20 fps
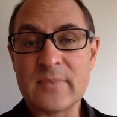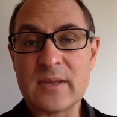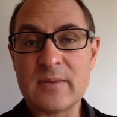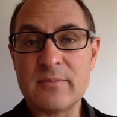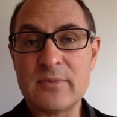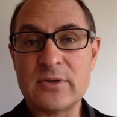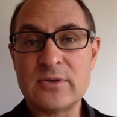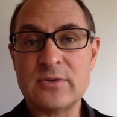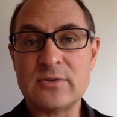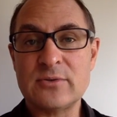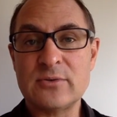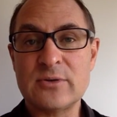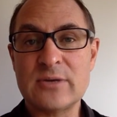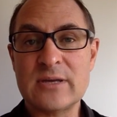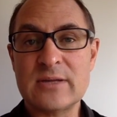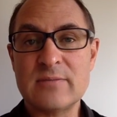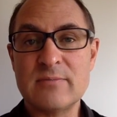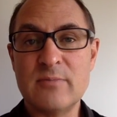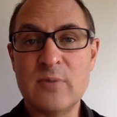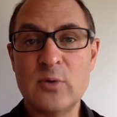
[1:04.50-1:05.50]
But to
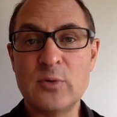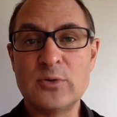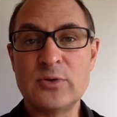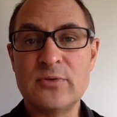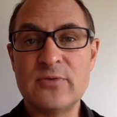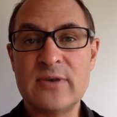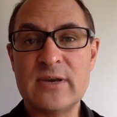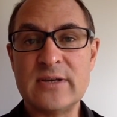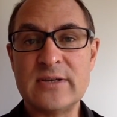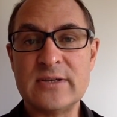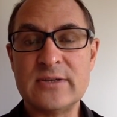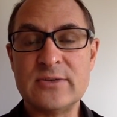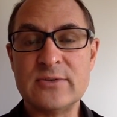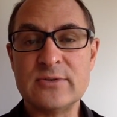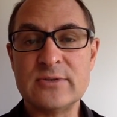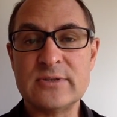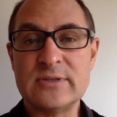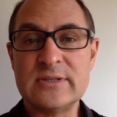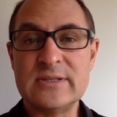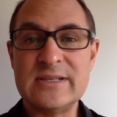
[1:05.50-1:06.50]
get motivated,
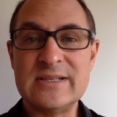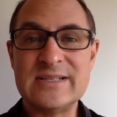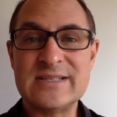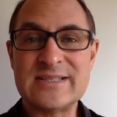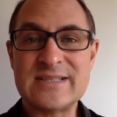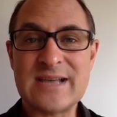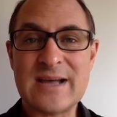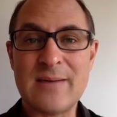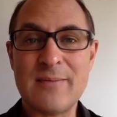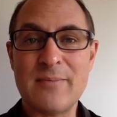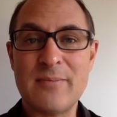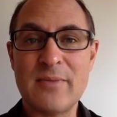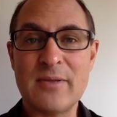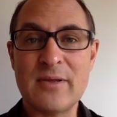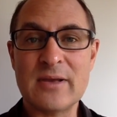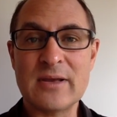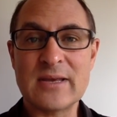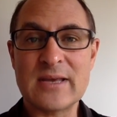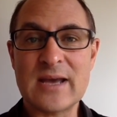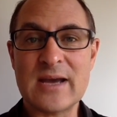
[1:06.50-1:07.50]
you need some
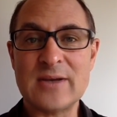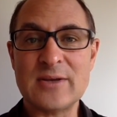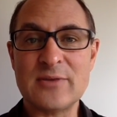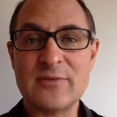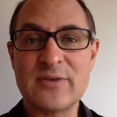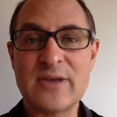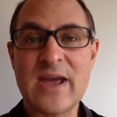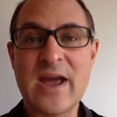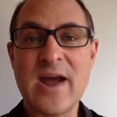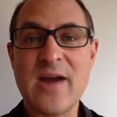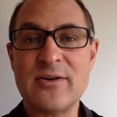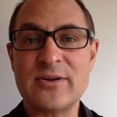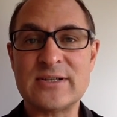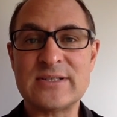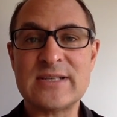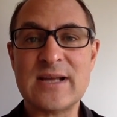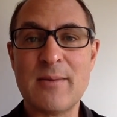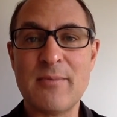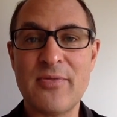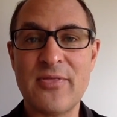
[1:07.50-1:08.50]
kind of carrot,
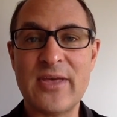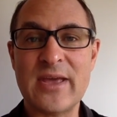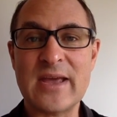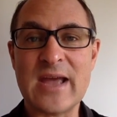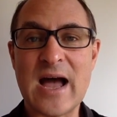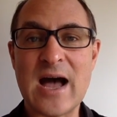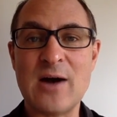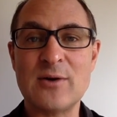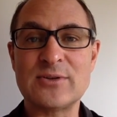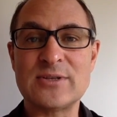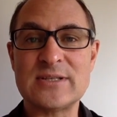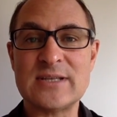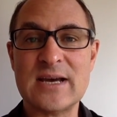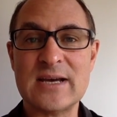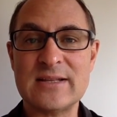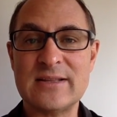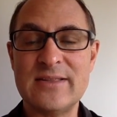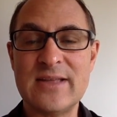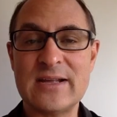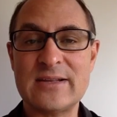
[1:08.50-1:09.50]
something
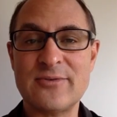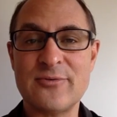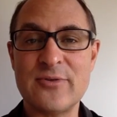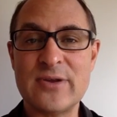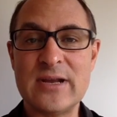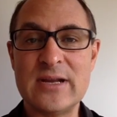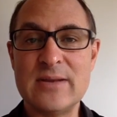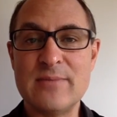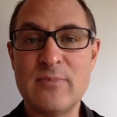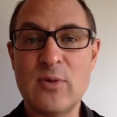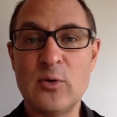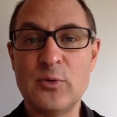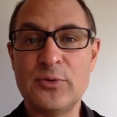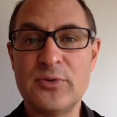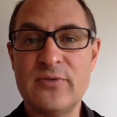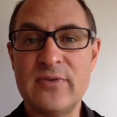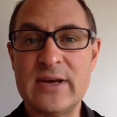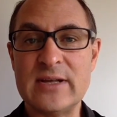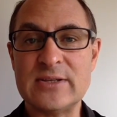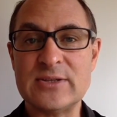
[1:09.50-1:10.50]
outside that really
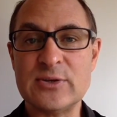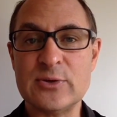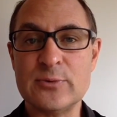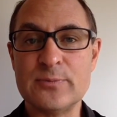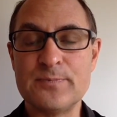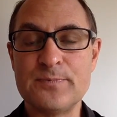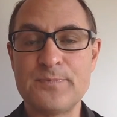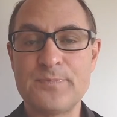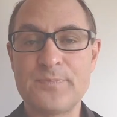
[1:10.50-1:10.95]
motivates you.